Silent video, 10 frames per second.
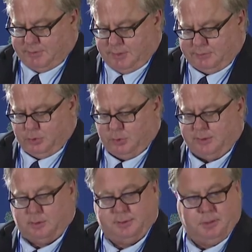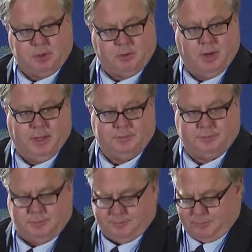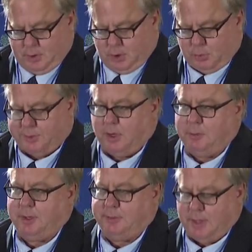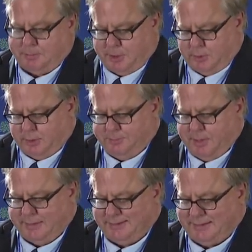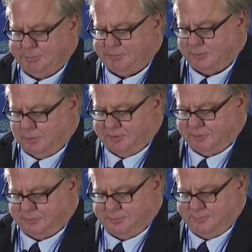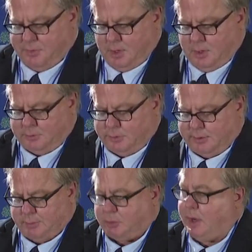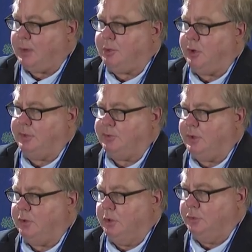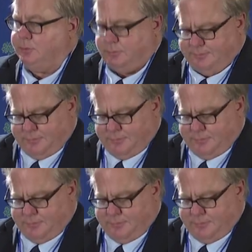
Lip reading: as New Deal Democrats, who were dominant in that period, paid lip service to the Democratic Party's heroes,